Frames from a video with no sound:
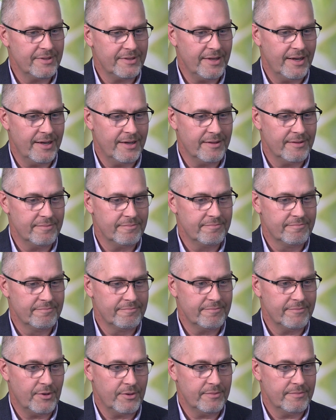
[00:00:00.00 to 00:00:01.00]

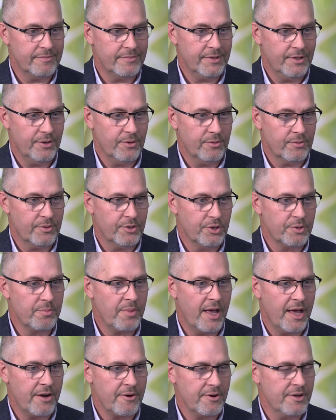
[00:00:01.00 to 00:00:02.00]
good,
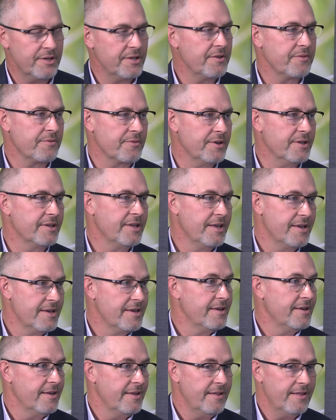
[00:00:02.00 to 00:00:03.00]
bad, or indifferent,
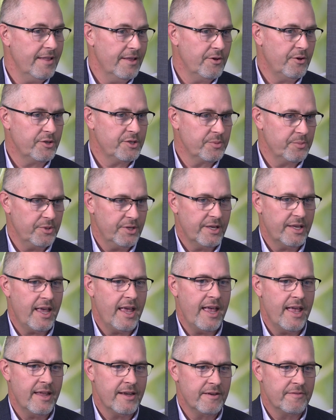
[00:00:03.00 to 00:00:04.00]
they ultimately
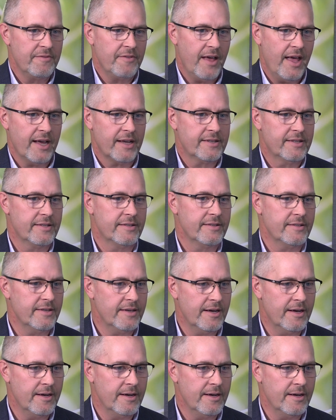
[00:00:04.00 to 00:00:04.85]
can, in fact,